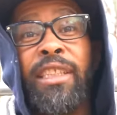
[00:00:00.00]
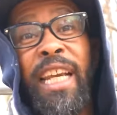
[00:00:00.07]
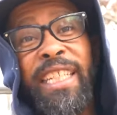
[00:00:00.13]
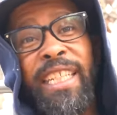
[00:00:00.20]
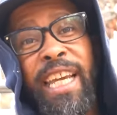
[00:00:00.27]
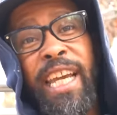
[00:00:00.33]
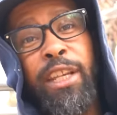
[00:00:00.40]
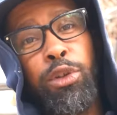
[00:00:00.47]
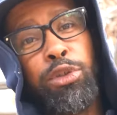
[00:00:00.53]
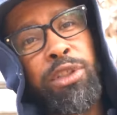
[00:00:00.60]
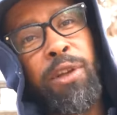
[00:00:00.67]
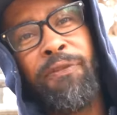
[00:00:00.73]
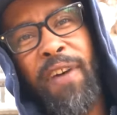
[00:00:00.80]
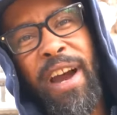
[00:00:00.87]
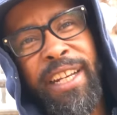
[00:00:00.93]
They did used
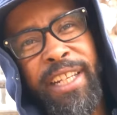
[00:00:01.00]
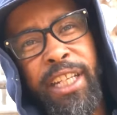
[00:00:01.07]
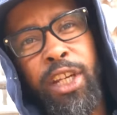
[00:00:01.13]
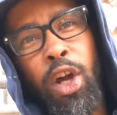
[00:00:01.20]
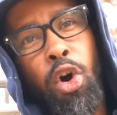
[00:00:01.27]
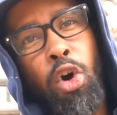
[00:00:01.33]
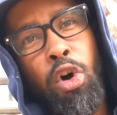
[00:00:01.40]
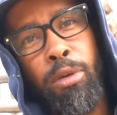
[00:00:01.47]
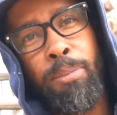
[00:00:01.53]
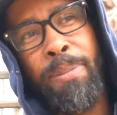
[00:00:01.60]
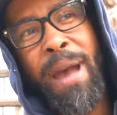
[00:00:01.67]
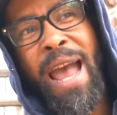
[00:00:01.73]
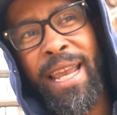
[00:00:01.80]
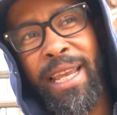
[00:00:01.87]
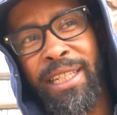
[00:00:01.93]
to fight the dog
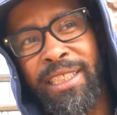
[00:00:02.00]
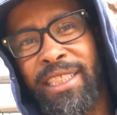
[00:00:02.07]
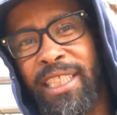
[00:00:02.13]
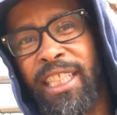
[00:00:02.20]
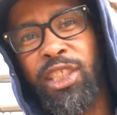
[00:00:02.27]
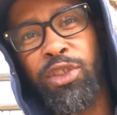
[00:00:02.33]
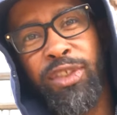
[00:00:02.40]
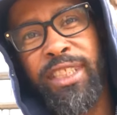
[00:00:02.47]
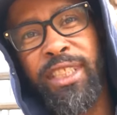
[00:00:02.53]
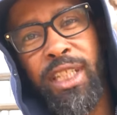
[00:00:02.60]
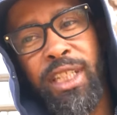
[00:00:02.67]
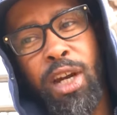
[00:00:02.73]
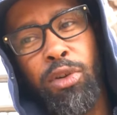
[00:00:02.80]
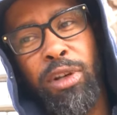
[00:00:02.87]
back in centuries ago.